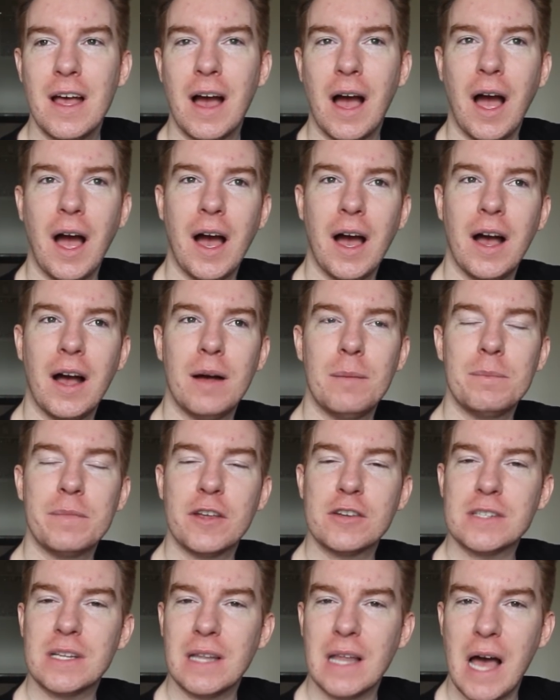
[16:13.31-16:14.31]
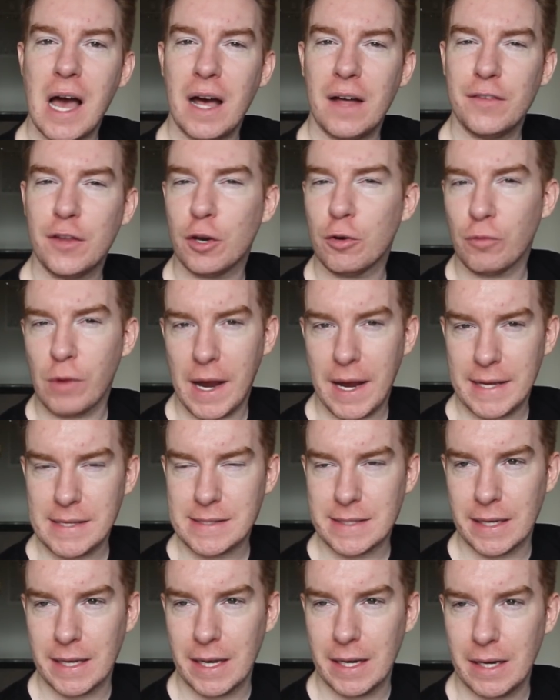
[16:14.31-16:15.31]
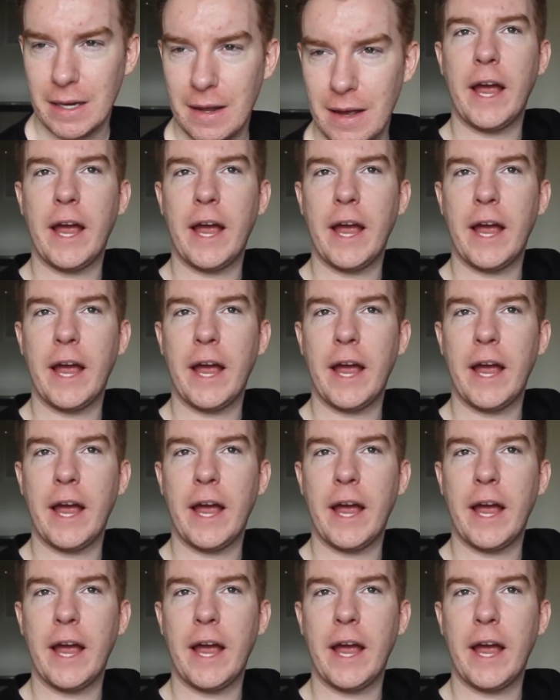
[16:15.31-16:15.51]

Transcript: Uh, there's a lot on the horizon.